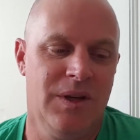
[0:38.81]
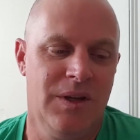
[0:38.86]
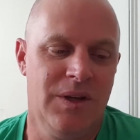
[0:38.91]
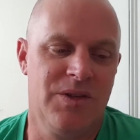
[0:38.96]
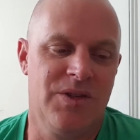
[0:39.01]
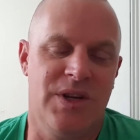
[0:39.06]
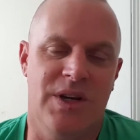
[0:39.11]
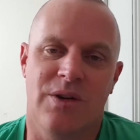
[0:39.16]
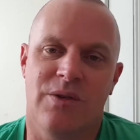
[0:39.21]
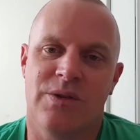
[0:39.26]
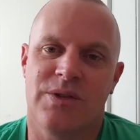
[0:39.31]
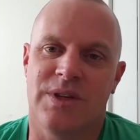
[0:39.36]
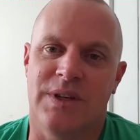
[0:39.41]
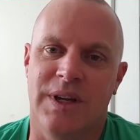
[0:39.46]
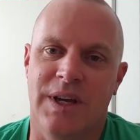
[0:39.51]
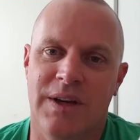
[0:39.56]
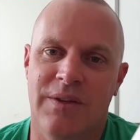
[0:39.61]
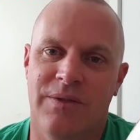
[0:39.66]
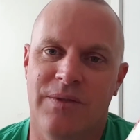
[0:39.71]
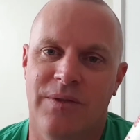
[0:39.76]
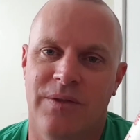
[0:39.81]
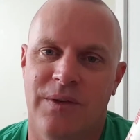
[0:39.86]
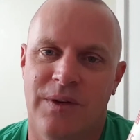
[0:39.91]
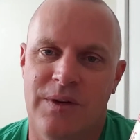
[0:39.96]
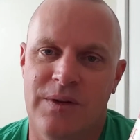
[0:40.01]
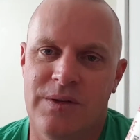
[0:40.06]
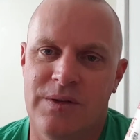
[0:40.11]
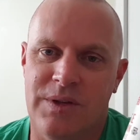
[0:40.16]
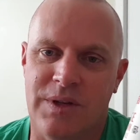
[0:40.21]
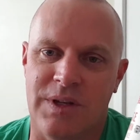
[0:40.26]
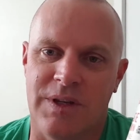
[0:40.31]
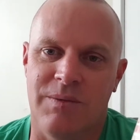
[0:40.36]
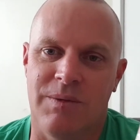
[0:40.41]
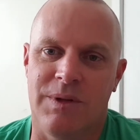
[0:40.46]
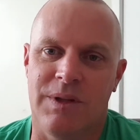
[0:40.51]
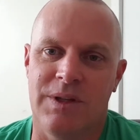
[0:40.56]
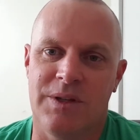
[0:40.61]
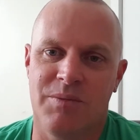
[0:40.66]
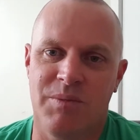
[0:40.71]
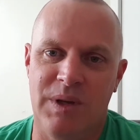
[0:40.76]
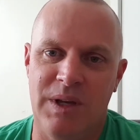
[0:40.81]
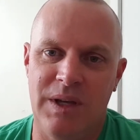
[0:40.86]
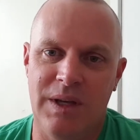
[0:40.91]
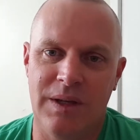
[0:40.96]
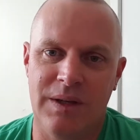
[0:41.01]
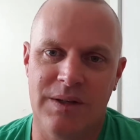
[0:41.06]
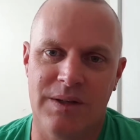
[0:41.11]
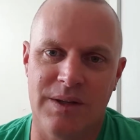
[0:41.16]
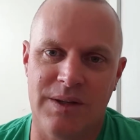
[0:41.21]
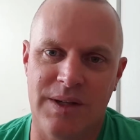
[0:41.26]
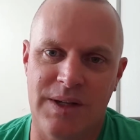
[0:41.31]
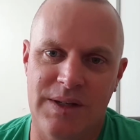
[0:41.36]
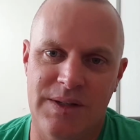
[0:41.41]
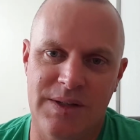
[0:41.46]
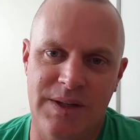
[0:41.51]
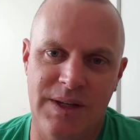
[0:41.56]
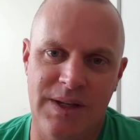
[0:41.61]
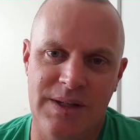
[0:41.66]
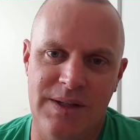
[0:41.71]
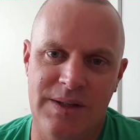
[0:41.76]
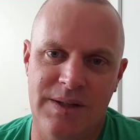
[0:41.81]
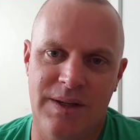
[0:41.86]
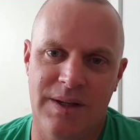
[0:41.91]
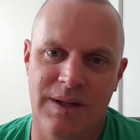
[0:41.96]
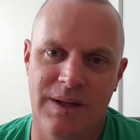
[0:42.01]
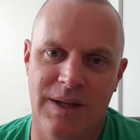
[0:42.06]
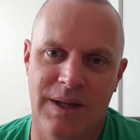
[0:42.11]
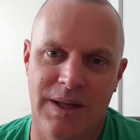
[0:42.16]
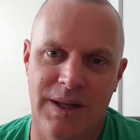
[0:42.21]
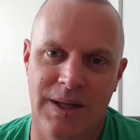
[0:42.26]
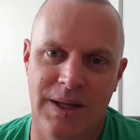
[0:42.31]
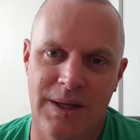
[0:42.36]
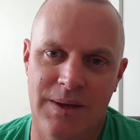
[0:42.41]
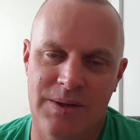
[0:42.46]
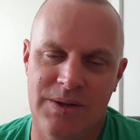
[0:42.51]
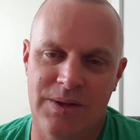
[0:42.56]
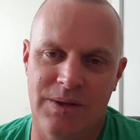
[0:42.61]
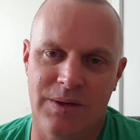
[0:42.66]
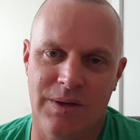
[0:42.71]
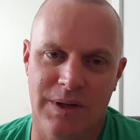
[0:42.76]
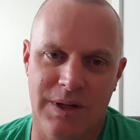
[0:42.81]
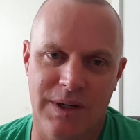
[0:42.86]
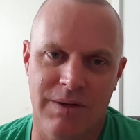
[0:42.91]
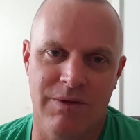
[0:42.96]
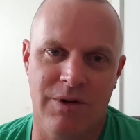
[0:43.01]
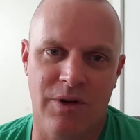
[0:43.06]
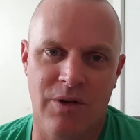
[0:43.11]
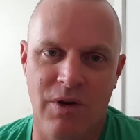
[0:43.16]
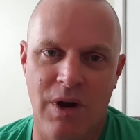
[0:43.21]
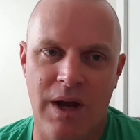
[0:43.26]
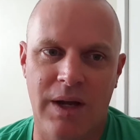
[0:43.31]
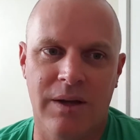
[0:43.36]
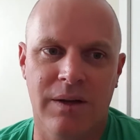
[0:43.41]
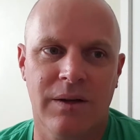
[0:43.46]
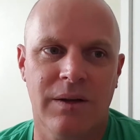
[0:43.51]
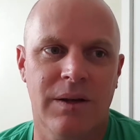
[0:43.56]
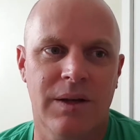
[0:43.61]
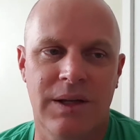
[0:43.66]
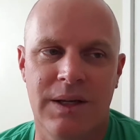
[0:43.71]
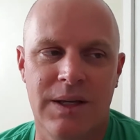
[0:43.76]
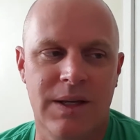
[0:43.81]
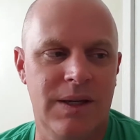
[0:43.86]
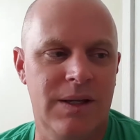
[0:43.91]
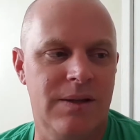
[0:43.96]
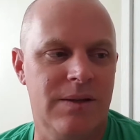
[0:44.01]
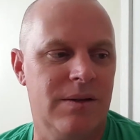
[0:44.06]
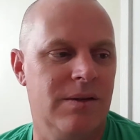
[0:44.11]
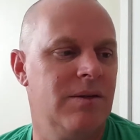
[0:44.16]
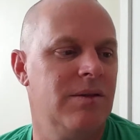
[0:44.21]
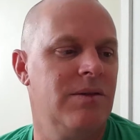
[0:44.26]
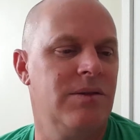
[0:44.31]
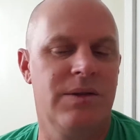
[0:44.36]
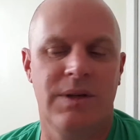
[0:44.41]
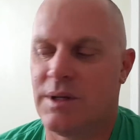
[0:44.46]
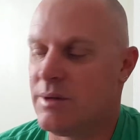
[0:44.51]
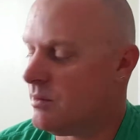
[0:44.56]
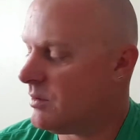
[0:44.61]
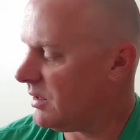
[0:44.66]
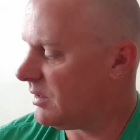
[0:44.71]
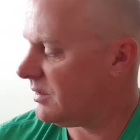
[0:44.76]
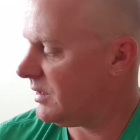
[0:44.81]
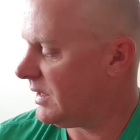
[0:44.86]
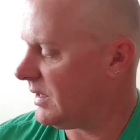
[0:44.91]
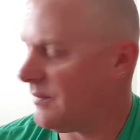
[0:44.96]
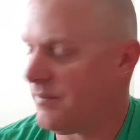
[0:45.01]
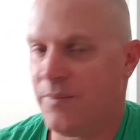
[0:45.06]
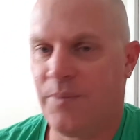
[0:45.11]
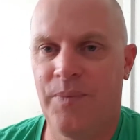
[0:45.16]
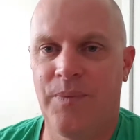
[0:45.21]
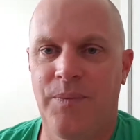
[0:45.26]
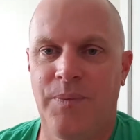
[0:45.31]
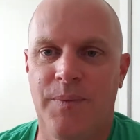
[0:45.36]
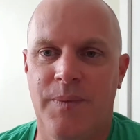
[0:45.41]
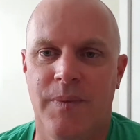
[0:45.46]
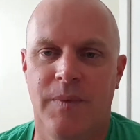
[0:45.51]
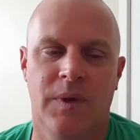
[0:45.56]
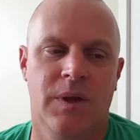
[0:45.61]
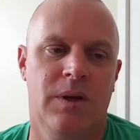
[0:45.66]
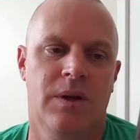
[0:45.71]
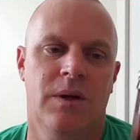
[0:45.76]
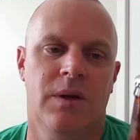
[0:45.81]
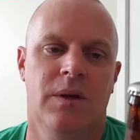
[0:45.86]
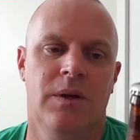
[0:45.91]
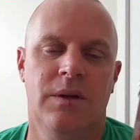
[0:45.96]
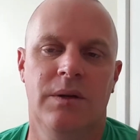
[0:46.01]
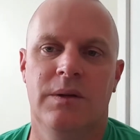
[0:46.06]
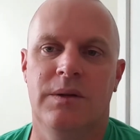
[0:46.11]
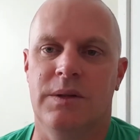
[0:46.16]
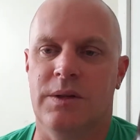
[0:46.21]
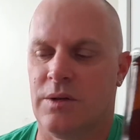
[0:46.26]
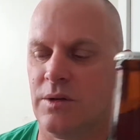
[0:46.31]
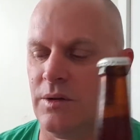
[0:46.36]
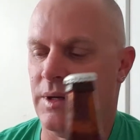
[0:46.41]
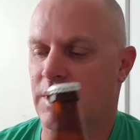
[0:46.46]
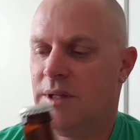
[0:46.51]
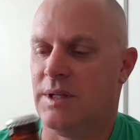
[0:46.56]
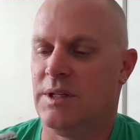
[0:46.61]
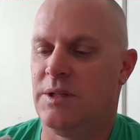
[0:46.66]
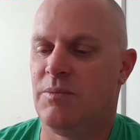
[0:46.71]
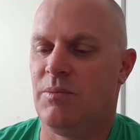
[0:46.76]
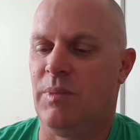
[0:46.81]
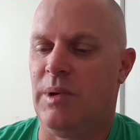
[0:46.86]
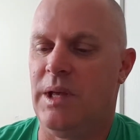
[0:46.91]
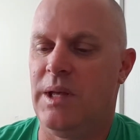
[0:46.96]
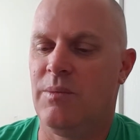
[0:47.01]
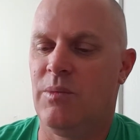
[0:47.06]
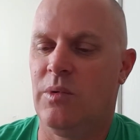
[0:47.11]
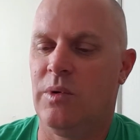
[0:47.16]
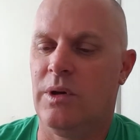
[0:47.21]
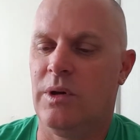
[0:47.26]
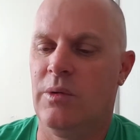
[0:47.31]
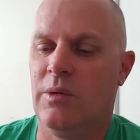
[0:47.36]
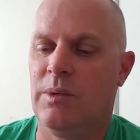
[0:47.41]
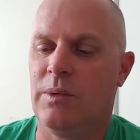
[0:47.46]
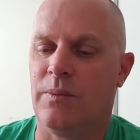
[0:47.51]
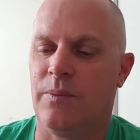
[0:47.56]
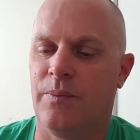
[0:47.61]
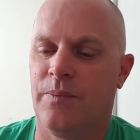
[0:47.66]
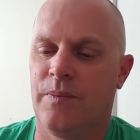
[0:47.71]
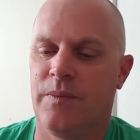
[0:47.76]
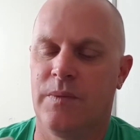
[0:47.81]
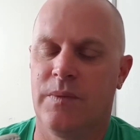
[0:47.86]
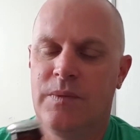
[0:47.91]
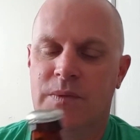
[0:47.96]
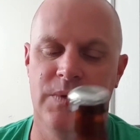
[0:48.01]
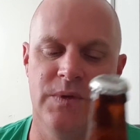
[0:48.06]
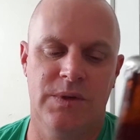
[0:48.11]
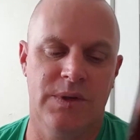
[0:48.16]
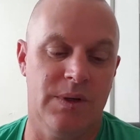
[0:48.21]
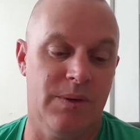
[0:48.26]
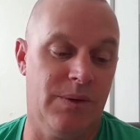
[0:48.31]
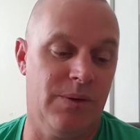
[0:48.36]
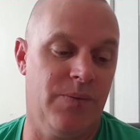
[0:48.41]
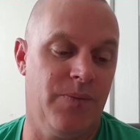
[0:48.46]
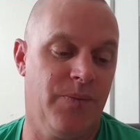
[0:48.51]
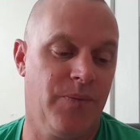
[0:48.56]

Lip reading: generous enough to give me this beer to test taste, so I'm going to give it a crack and tell you what I think. Let's get this bad boy open. So